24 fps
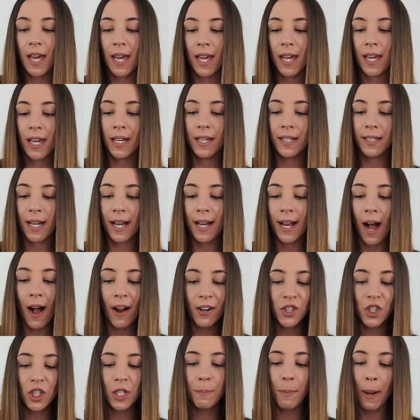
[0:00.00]
And I
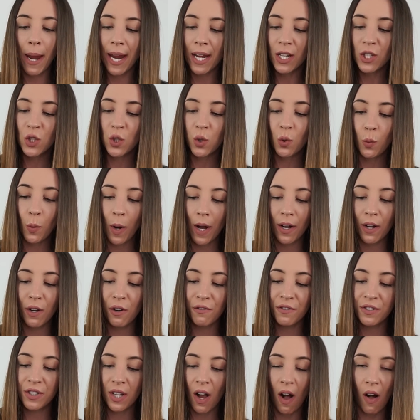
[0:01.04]
actually paid
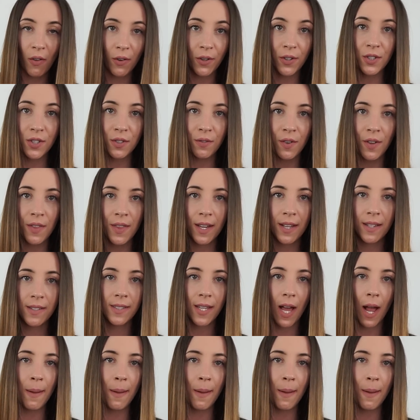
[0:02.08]
$12 for this.